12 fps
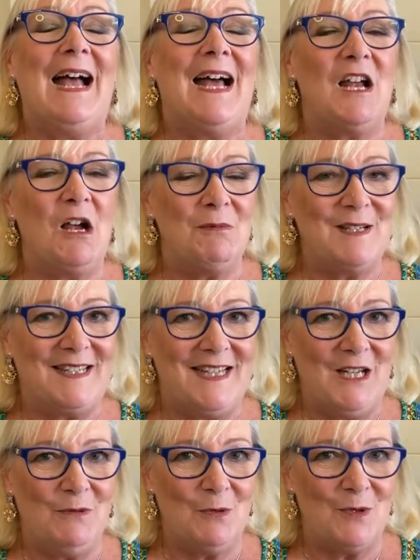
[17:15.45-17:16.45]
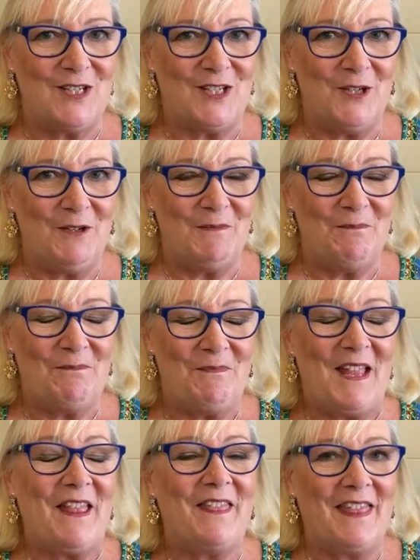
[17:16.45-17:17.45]
and I will see you all soon.
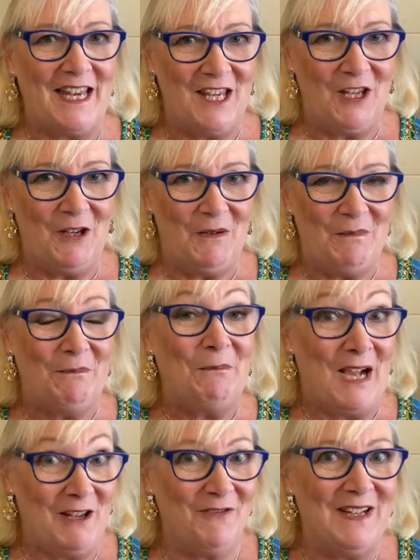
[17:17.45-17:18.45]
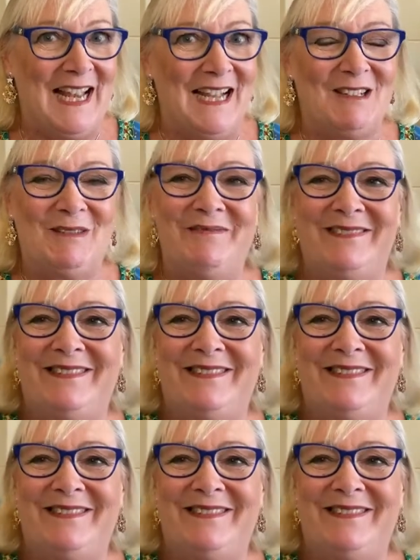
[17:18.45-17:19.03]
Thank you. Bye for now.